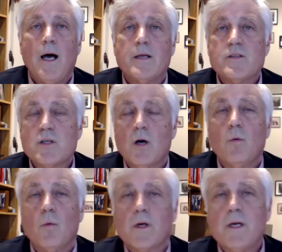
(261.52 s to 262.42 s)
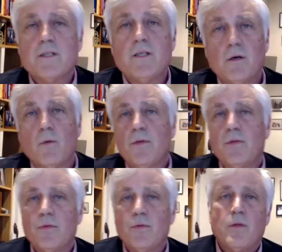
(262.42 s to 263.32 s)
So we're going to deal with
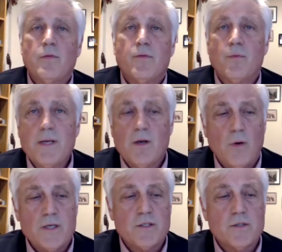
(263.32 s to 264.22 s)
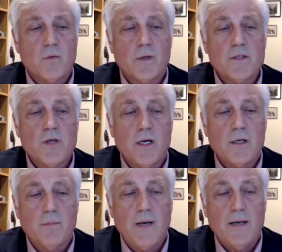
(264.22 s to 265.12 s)
three questions. We're going to talk
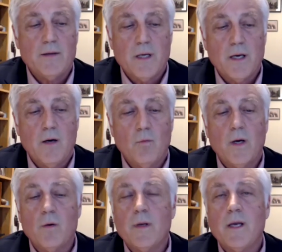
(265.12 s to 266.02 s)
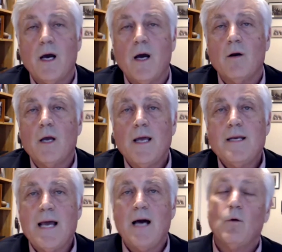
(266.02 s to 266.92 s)
about where we are
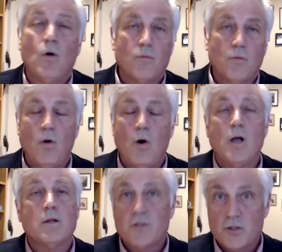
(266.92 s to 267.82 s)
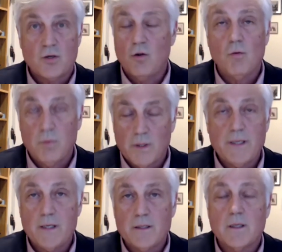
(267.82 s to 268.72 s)
now overall, just
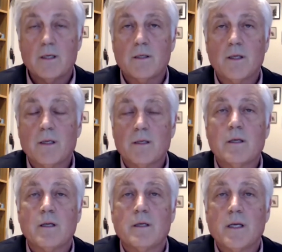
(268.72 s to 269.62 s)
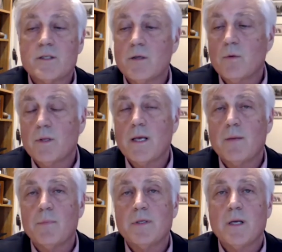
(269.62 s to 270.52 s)
globally and actually with the
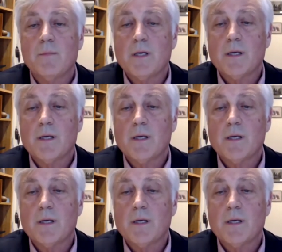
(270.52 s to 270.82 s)
epidemic,